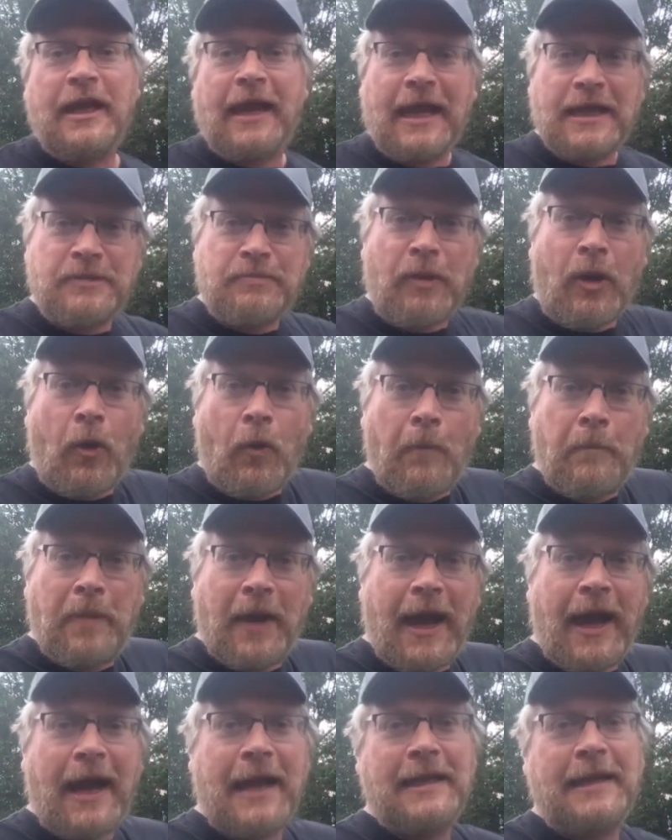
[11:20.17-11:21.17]
That's my own
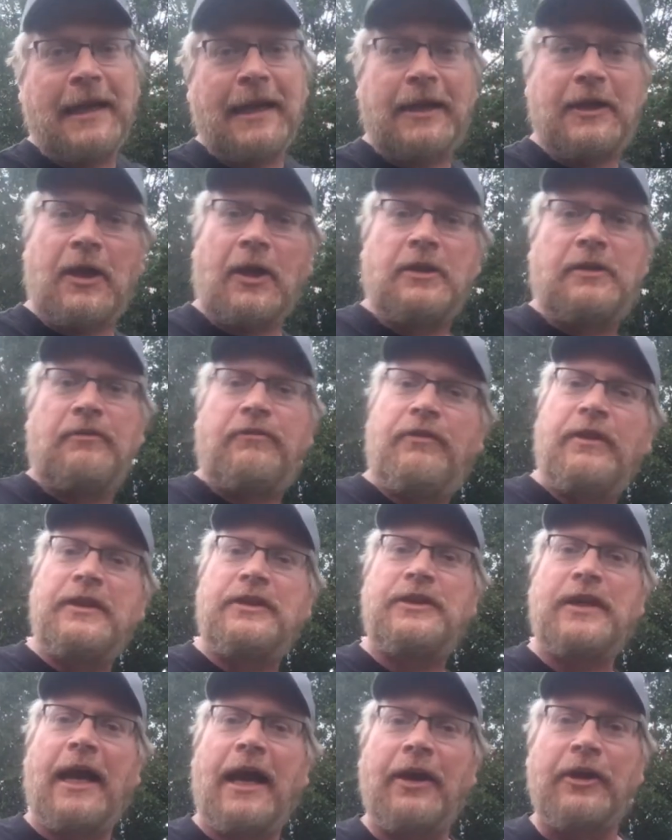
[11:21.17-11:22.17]
pond that I caught the
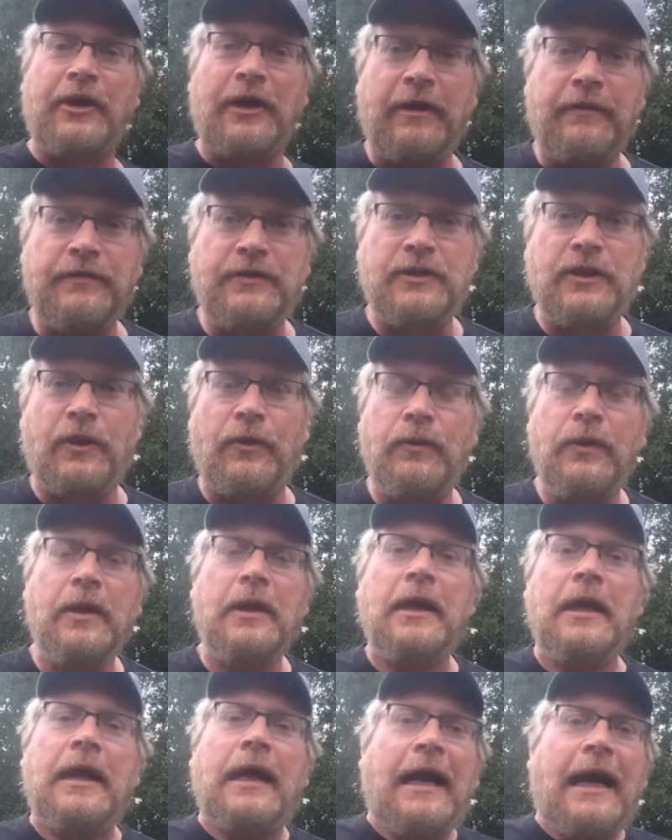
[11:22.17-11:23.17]
fish out of. So
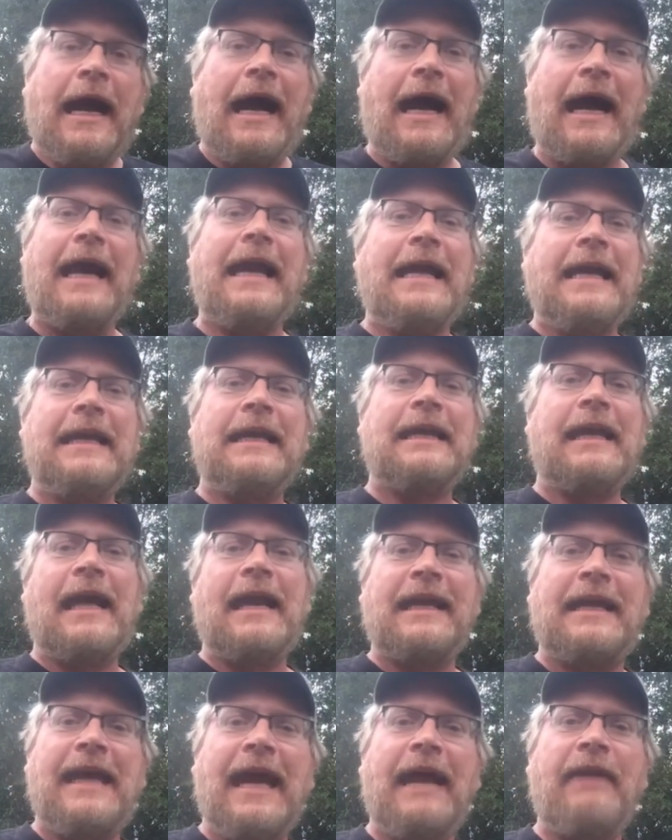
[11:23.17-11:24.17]
I eat a
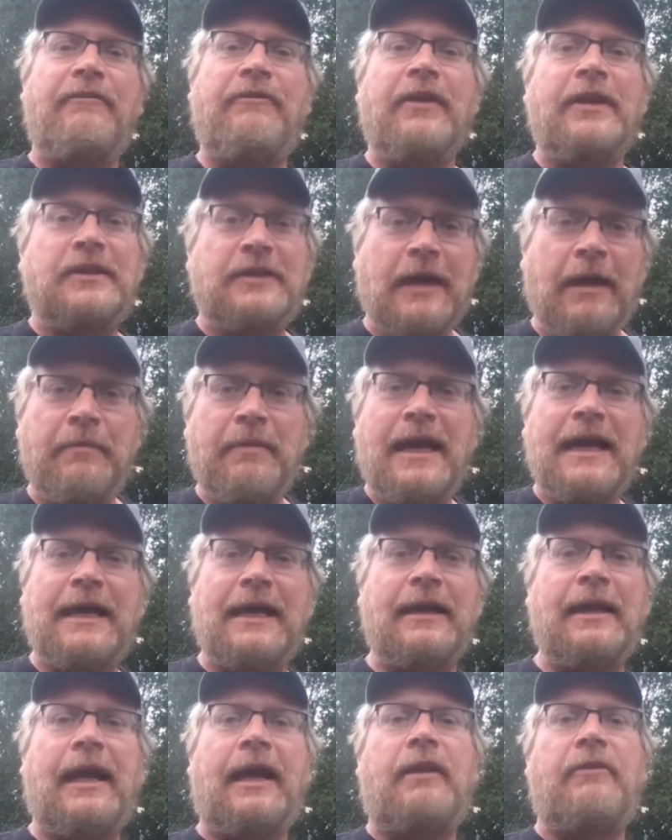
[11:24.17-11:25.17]
lot of catfish. I
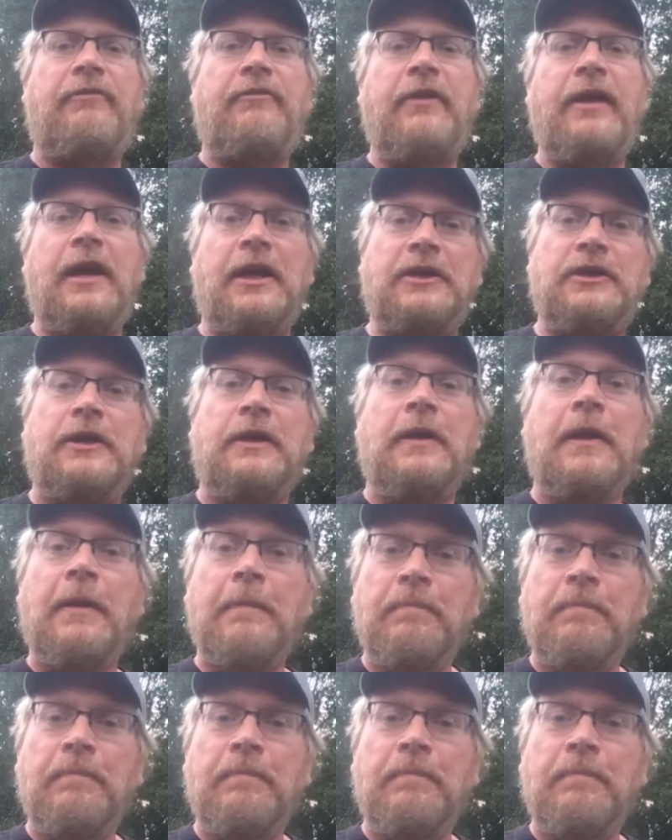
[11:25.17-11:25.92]
make a lot of fish.